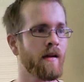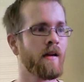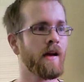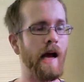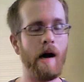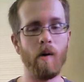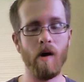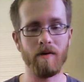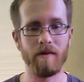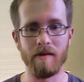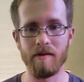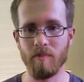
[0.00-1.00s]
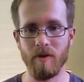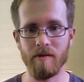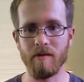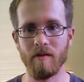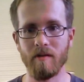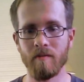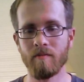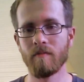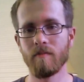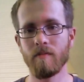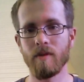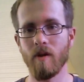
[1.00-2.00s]
how often this person
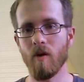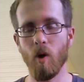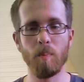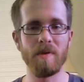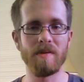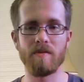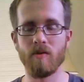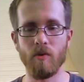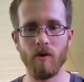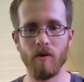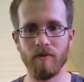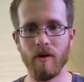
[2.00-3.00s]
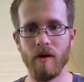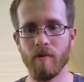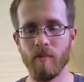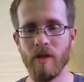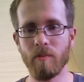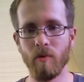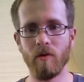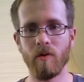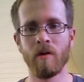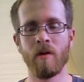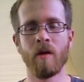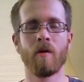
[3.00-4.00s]
you know opens the door for other people
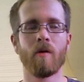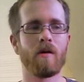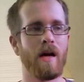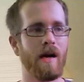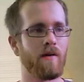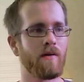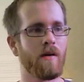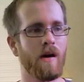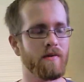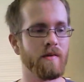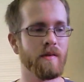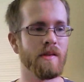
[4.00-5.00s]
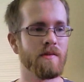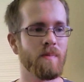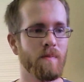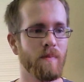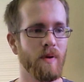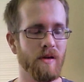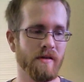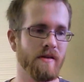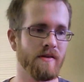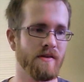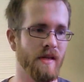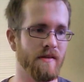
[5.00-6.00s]
or how often this
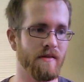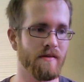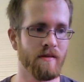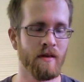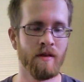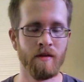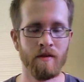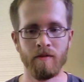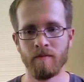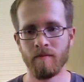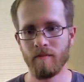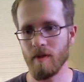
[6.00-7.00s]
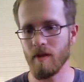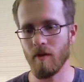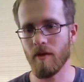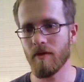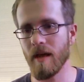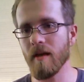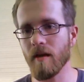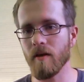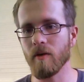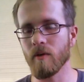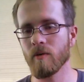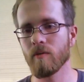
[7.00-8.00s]
person says you know thank
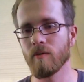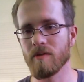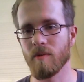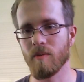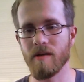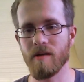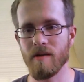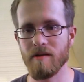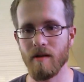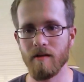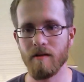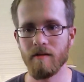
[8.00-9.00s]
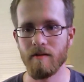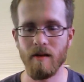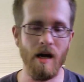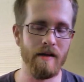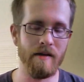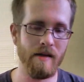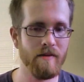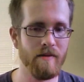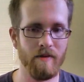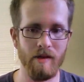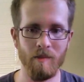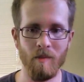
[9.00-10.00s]
you when somebody does a kind deed
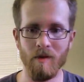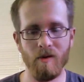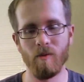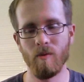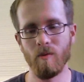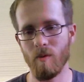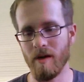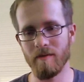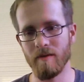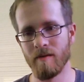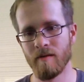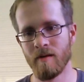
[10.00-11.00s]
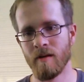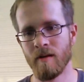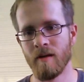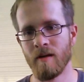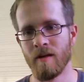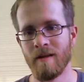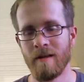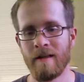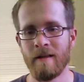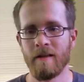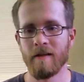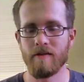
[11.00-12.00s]
for them or whatever
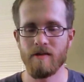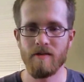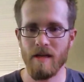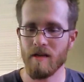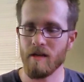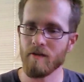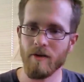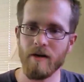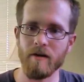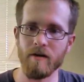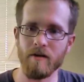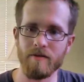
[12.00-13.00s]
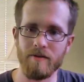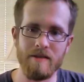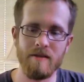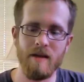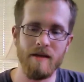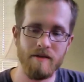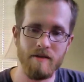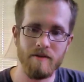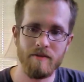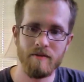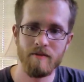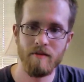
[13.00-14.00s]
you're just taking record of these kinds
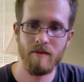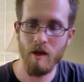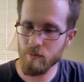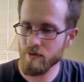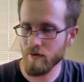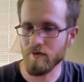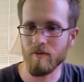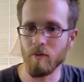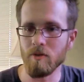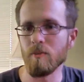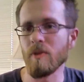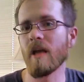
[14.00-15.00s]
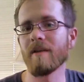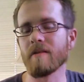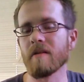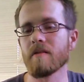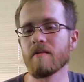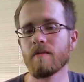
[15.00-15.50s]
of observable behaviors.